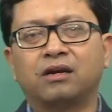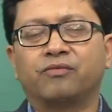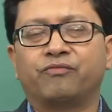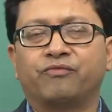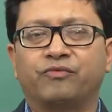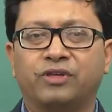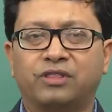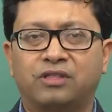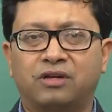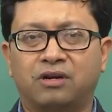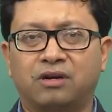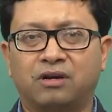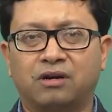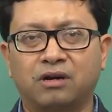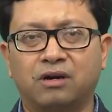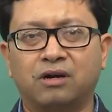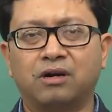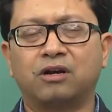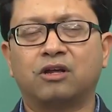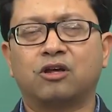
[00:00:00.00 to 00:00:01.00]
whether a
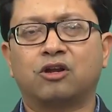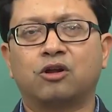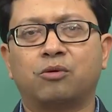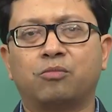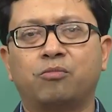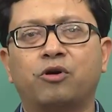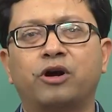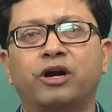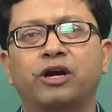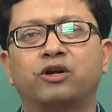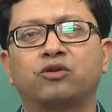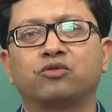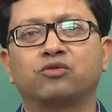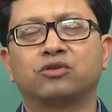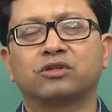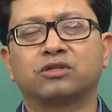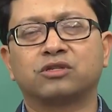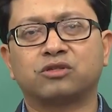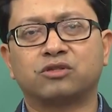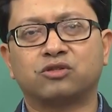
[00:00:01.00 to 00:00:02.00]
girl or a boy, to
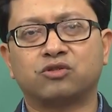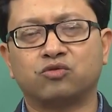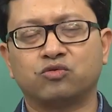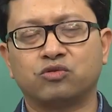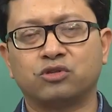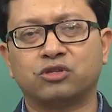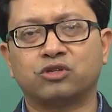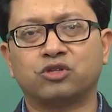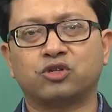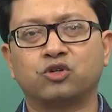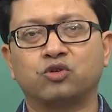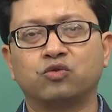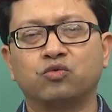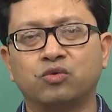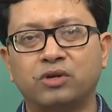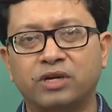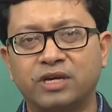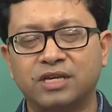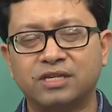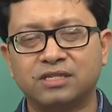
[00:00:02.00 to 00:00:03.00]
the
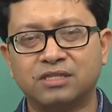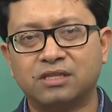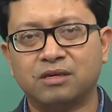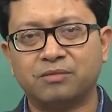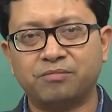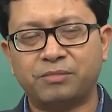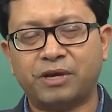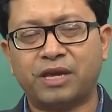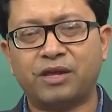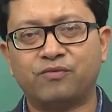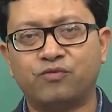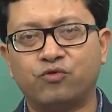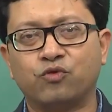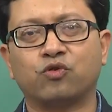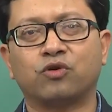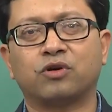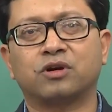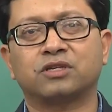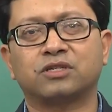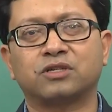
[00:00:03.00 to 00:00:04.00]
school is the main
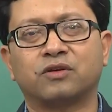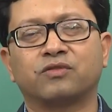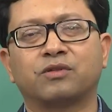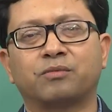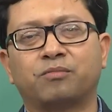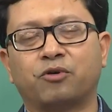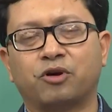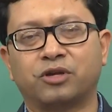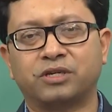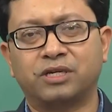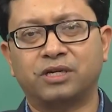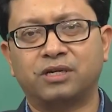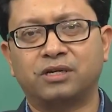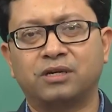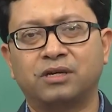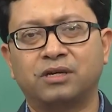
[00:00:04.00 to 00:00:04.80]
focus of the project.